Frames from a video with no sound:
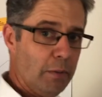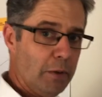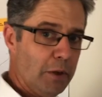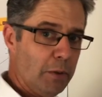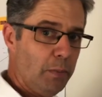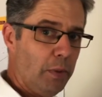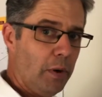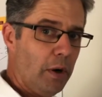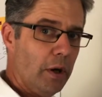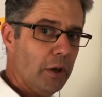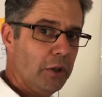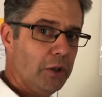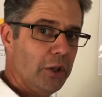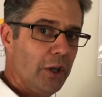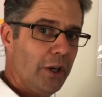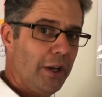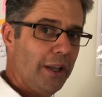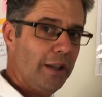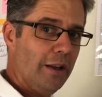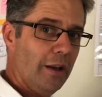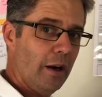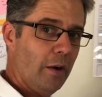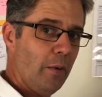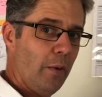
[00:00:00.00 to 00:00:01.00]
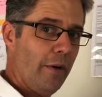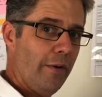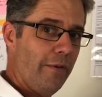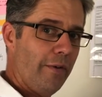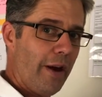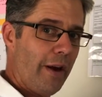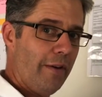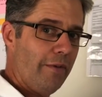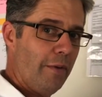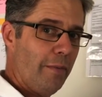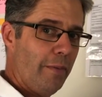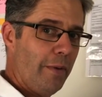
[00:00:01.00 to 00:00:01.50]
buying journey like we've
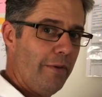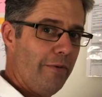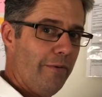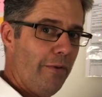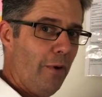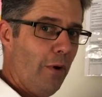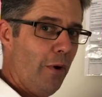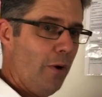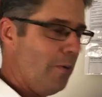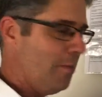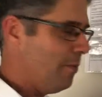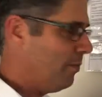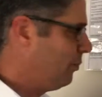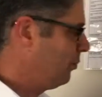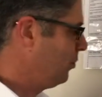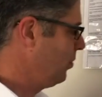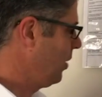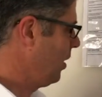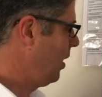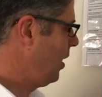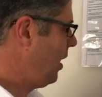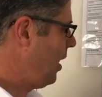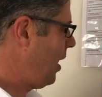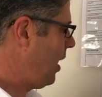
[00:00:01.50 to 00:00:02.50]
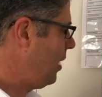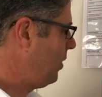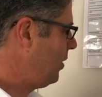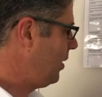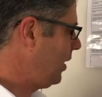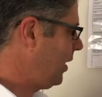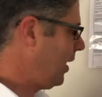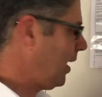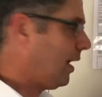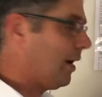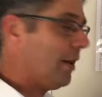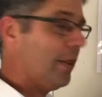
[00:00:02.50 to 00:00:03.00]
covered before. And then
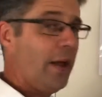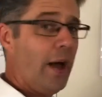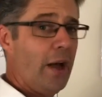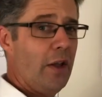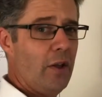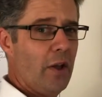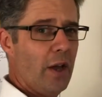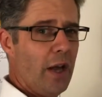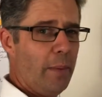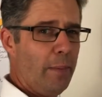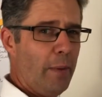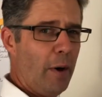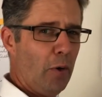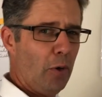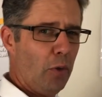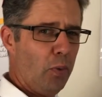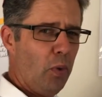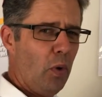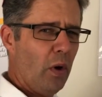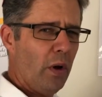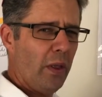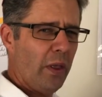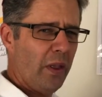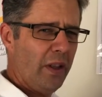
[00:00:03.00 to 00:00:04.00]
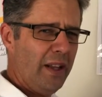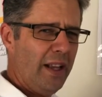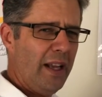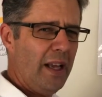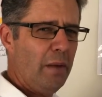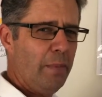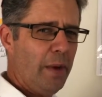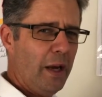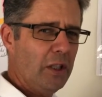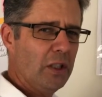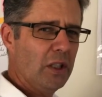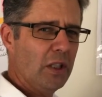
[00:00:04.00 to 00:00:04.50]
out of that, you come up with what are the lead
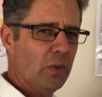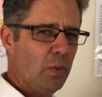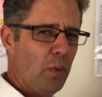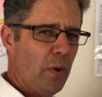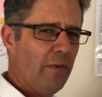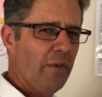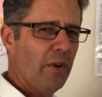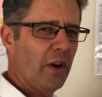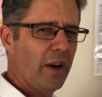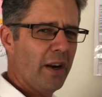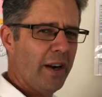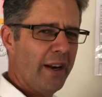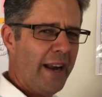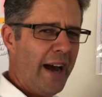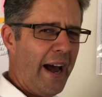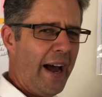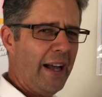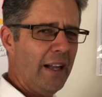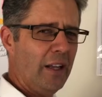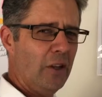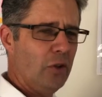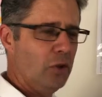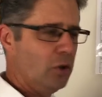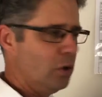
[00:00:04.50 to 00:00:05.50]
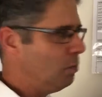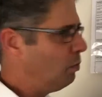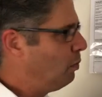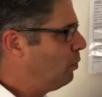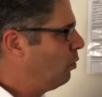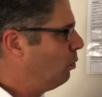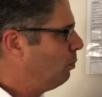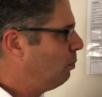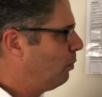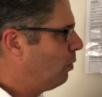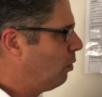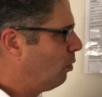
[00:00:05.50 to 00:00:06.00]
measures we've got to nail and do
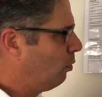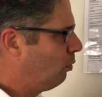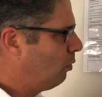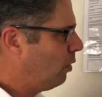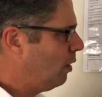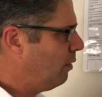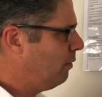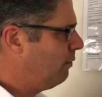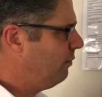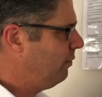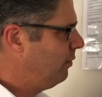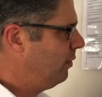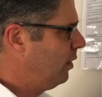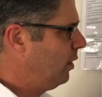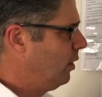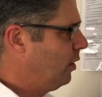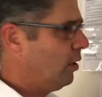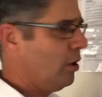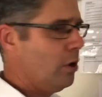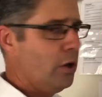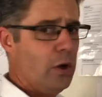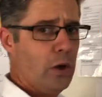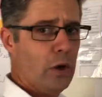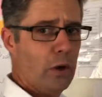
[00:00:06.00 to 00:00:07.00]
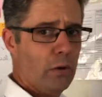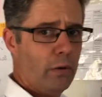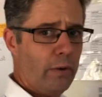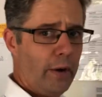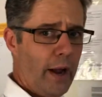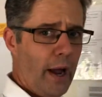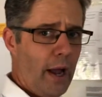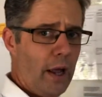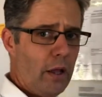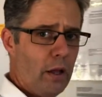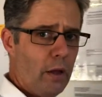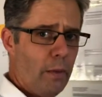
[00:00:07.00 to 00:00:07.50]
more of. You
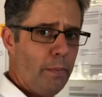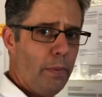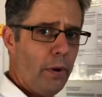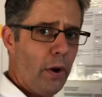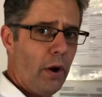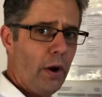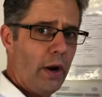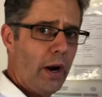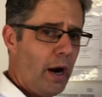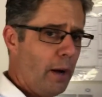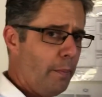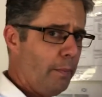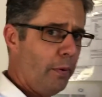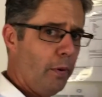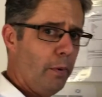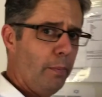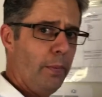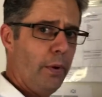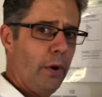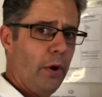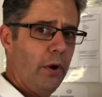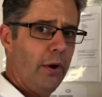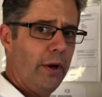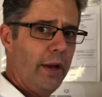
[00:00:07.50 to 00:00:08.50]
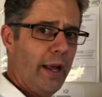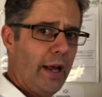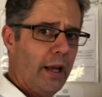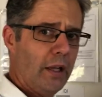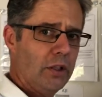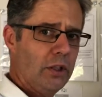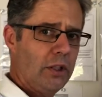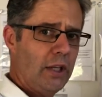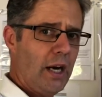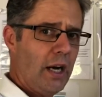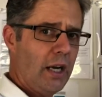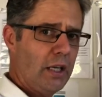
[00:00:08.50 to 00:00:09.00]
create your burn up or burn down
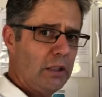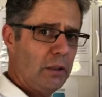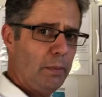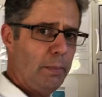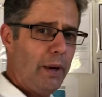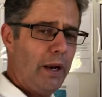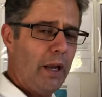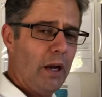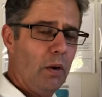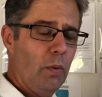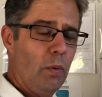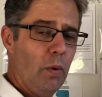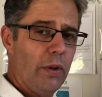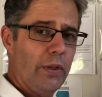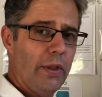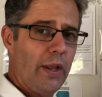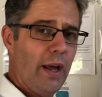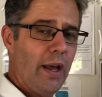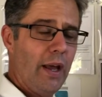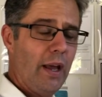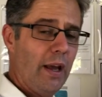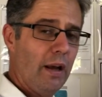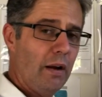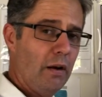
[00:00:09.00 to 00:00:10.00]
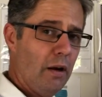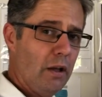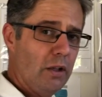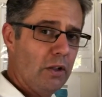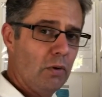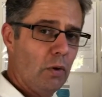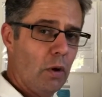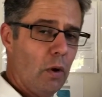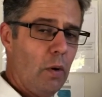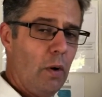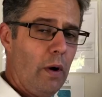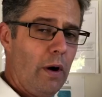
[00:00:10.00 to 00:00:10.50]
chart depending on what is
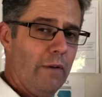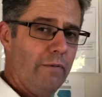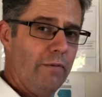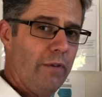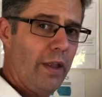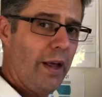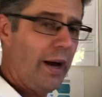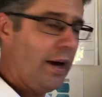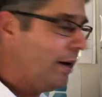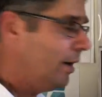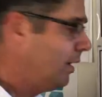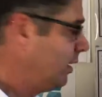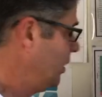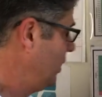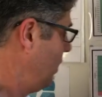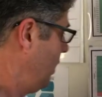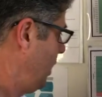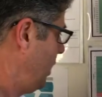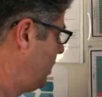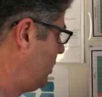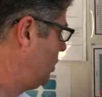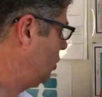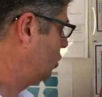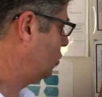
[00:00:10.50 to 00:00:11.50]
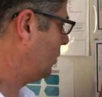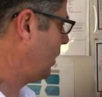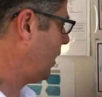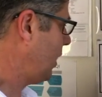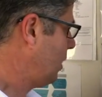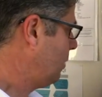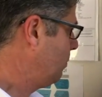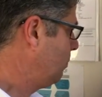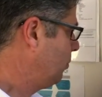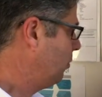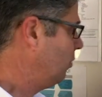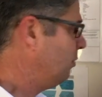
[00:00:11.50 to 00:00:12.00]
required for that, and you track
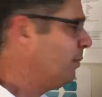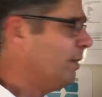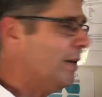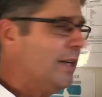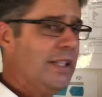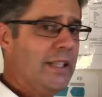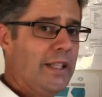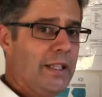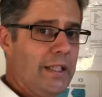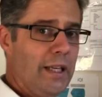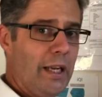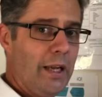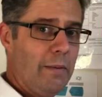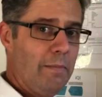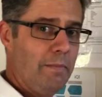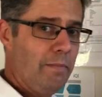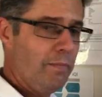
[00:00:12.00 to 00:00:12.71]
improvement as a team.